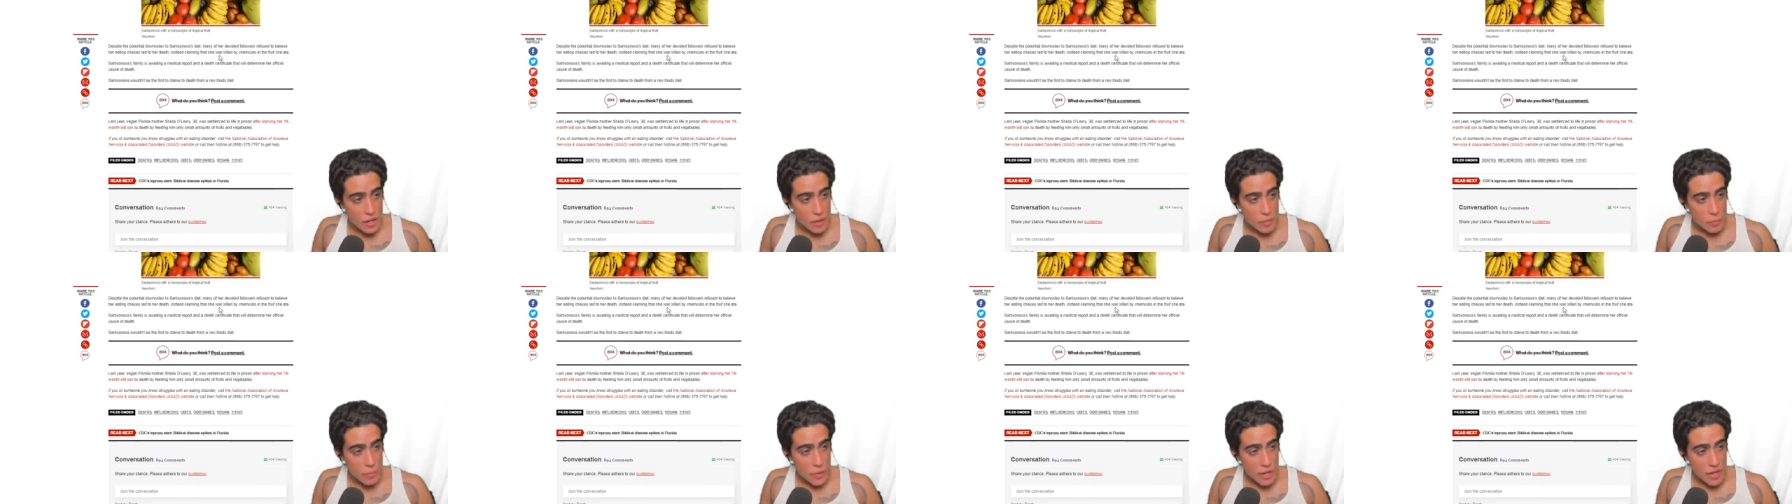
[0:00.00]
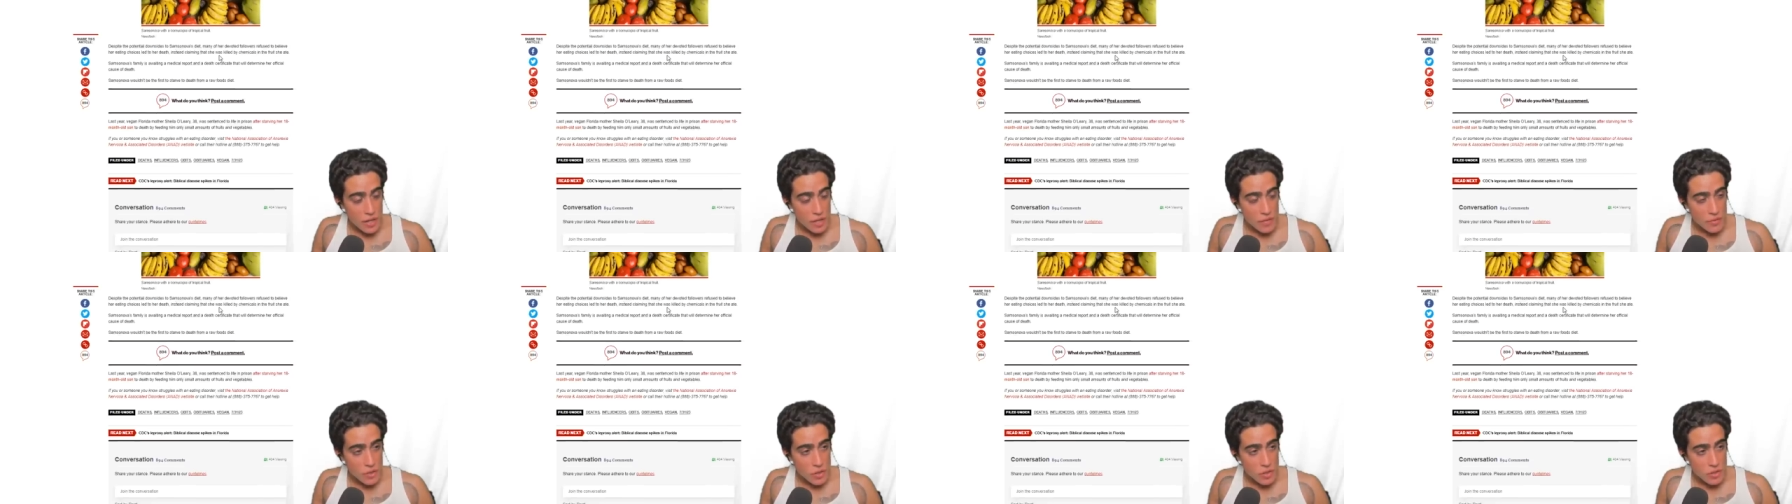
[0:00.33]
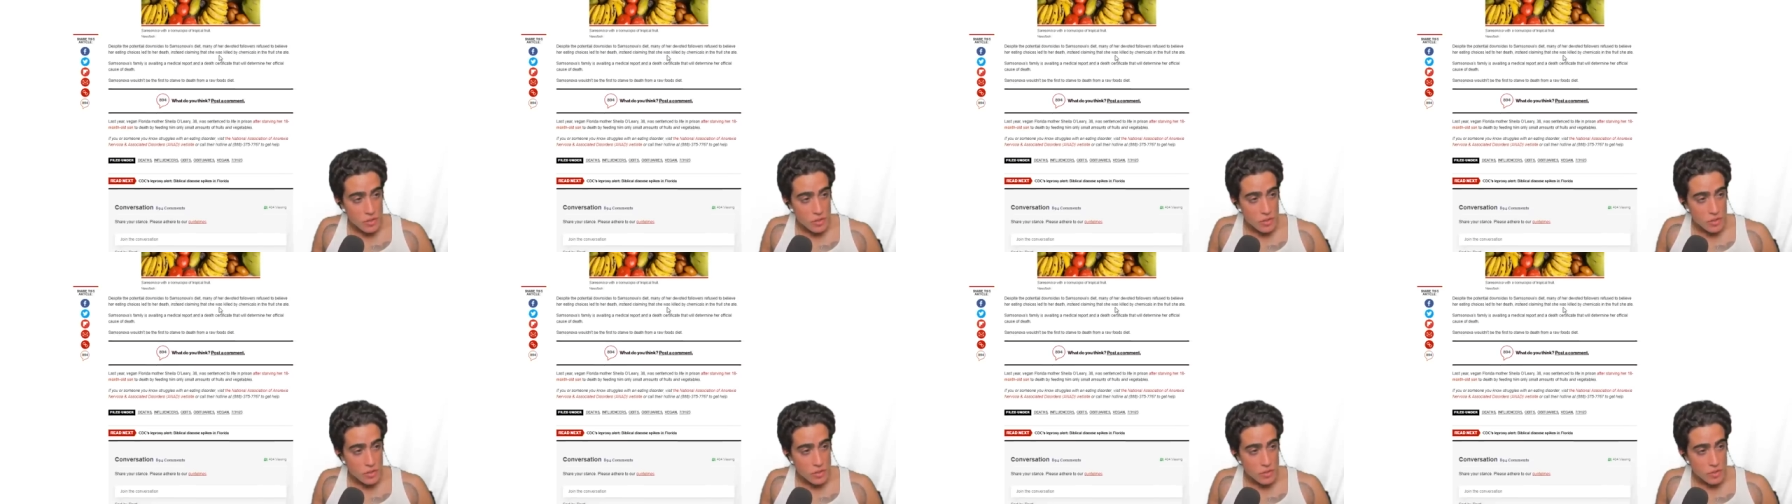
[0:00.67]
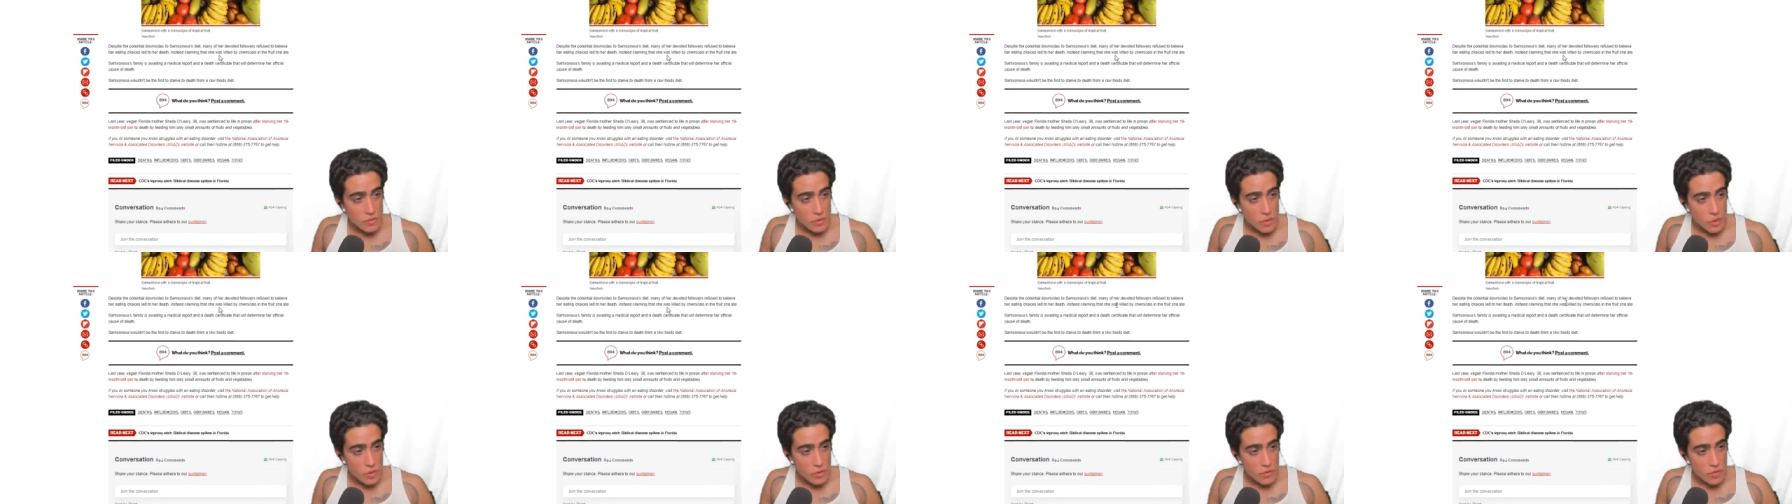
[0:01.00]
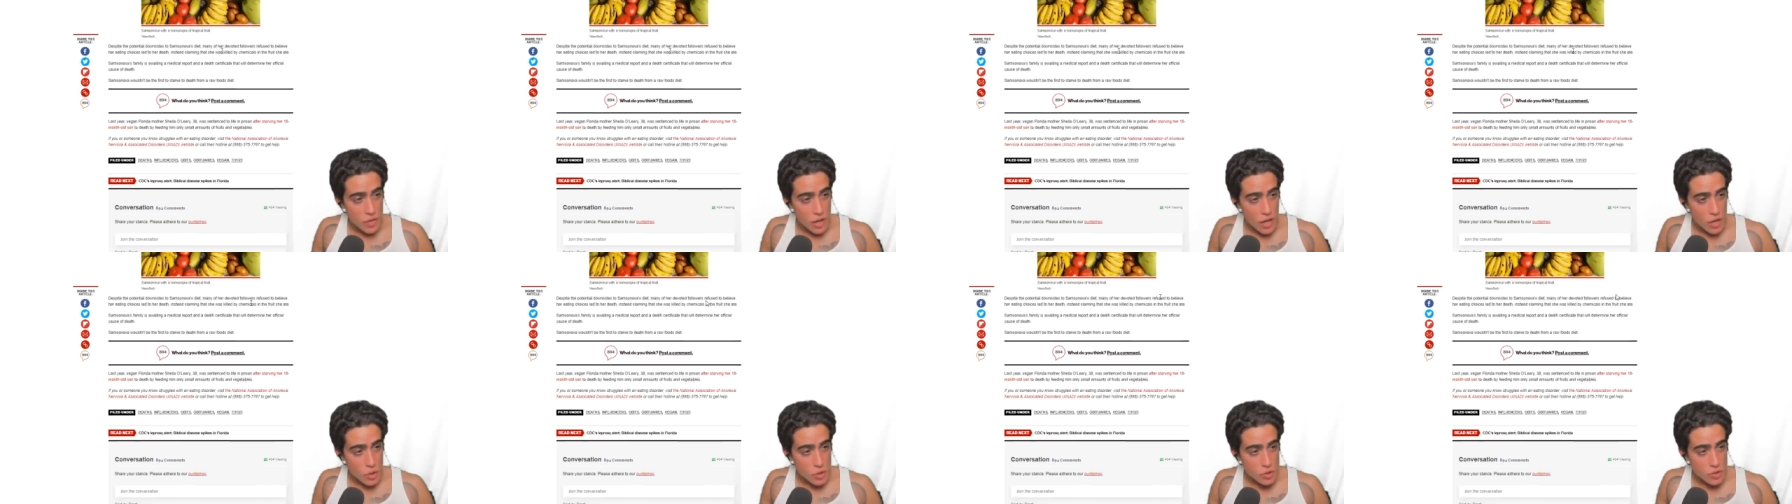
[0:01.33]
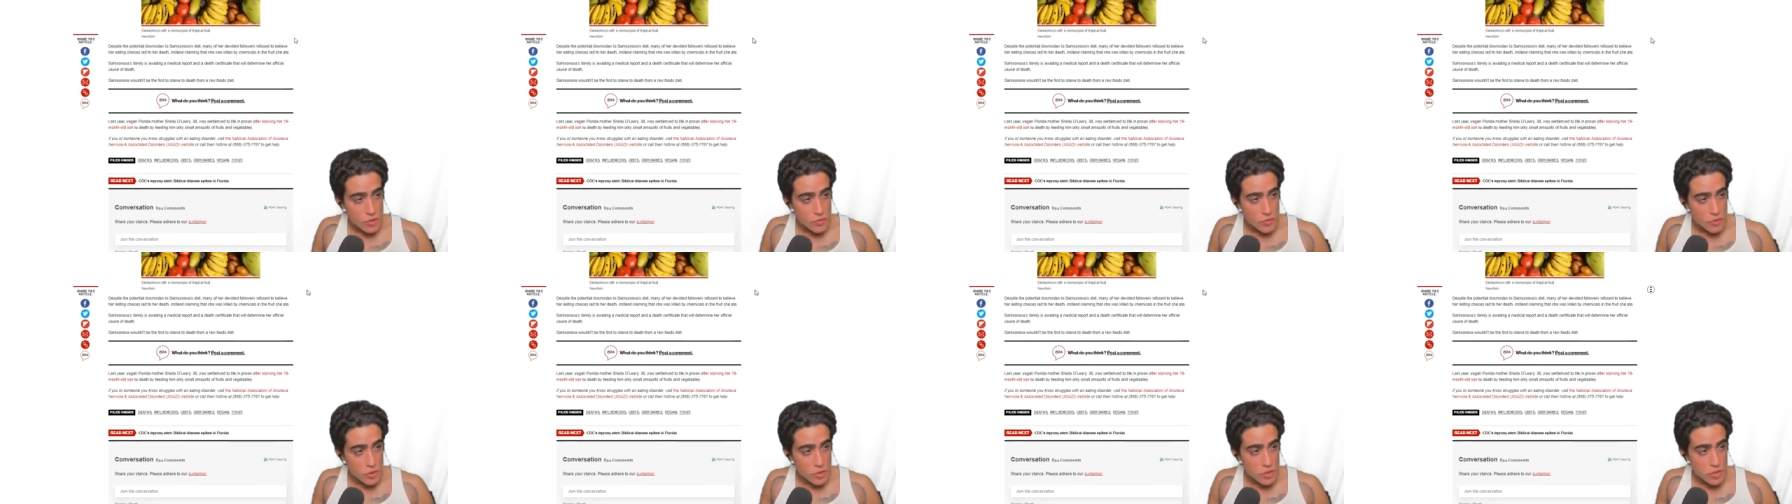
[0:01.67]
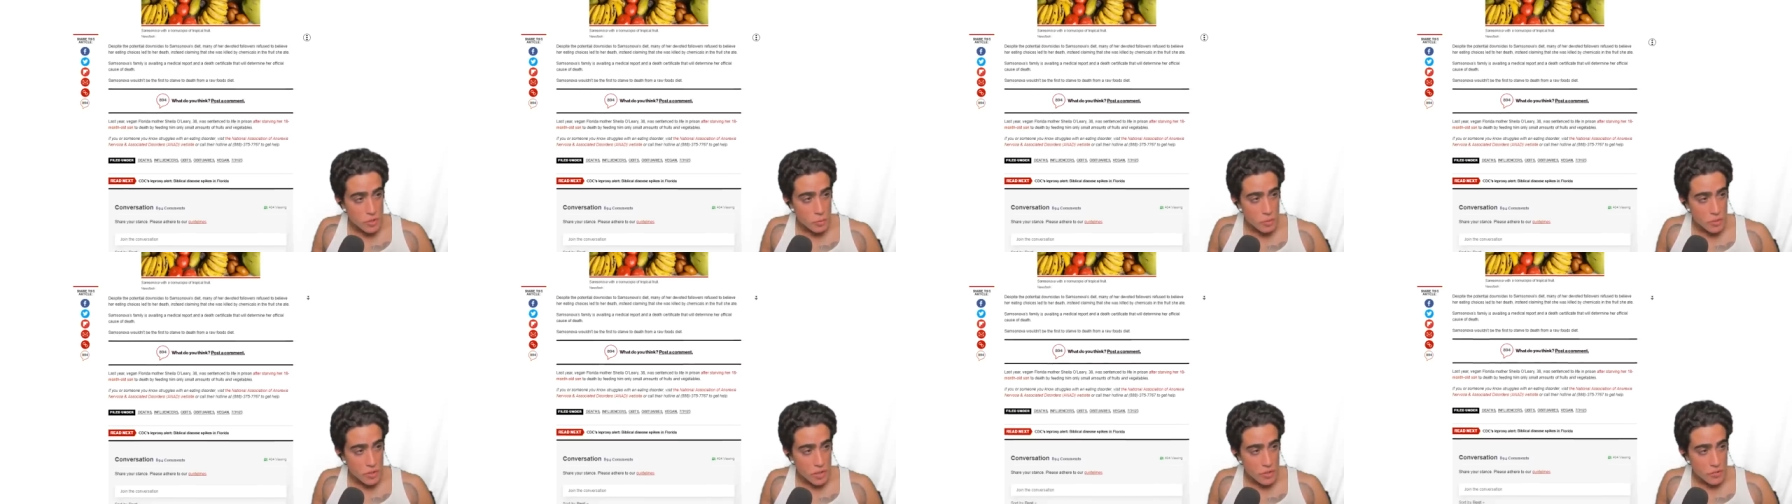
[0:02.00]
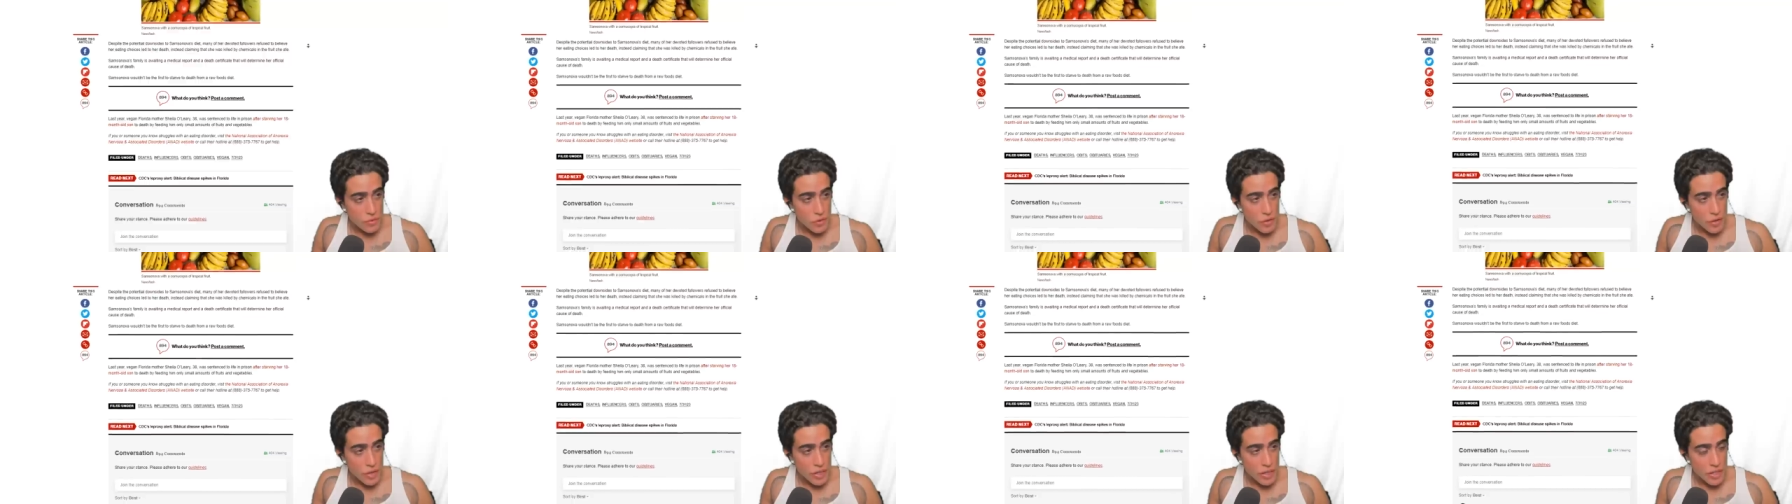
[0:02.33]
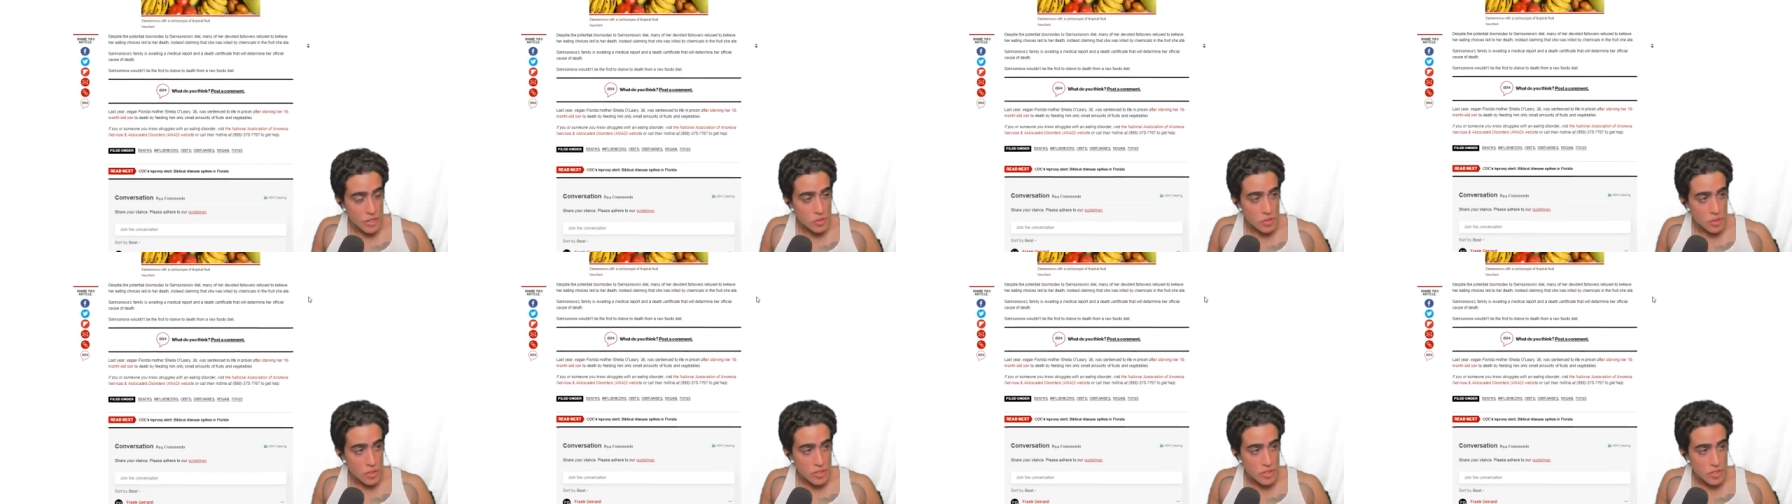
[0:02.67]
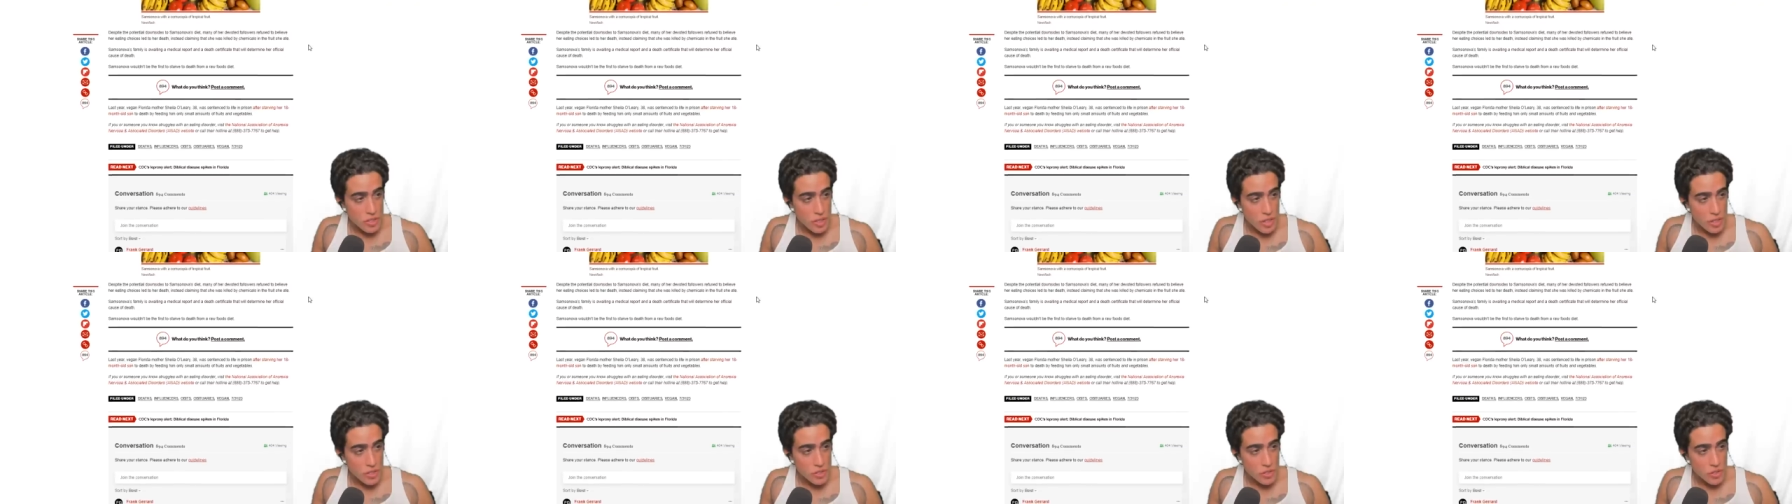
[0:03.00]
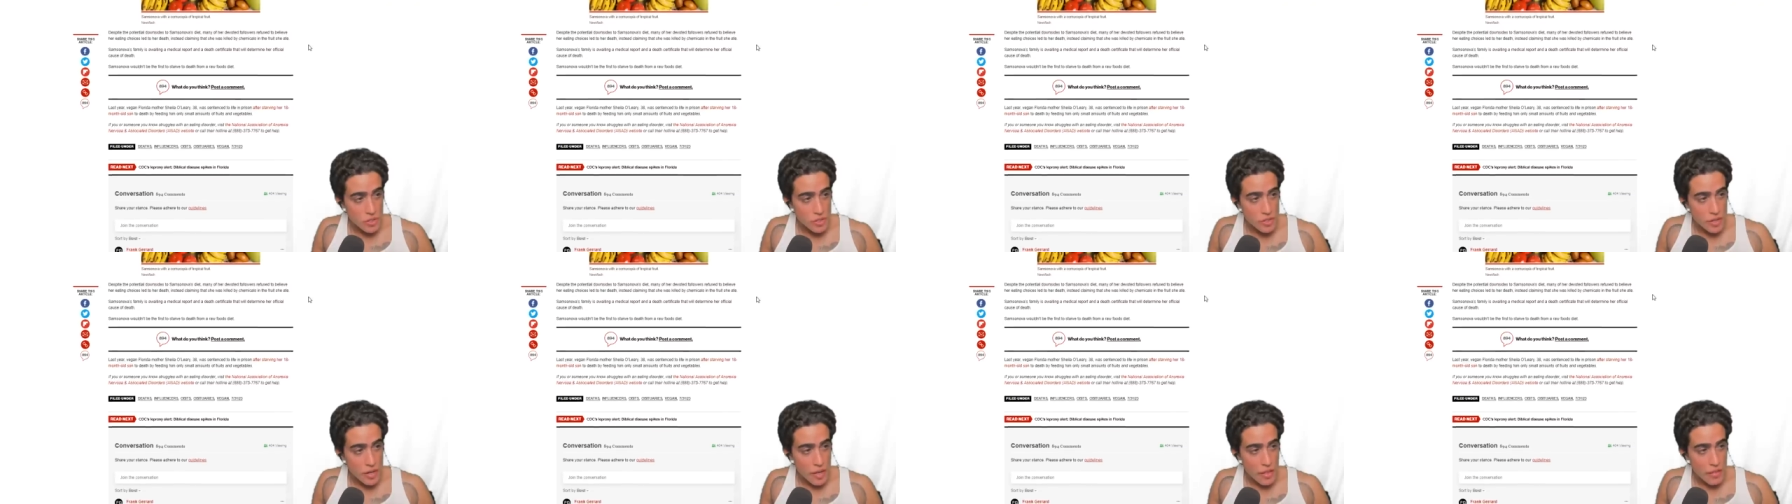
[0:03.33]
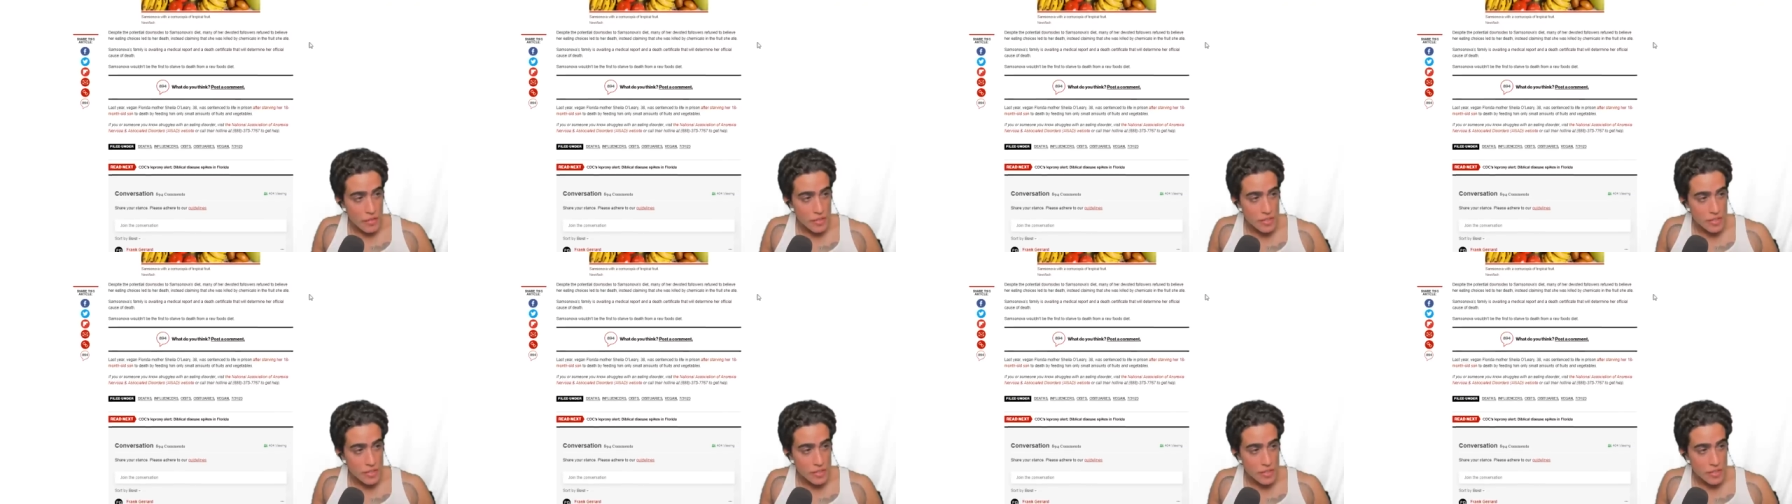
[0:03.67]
many of her devoted followers refused to believe her eating choices led to her death,